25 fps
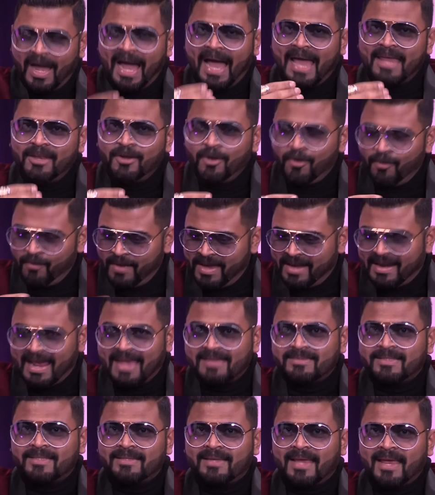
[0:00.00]
I know where I
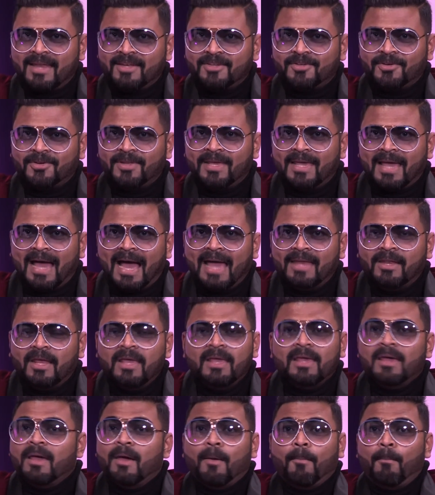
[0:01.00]
stand today.
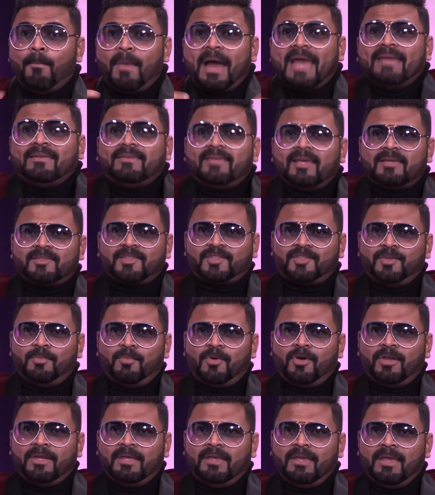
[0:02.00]
My
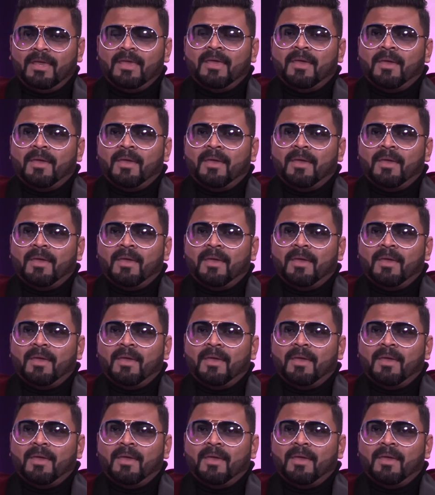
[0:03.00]
testimony,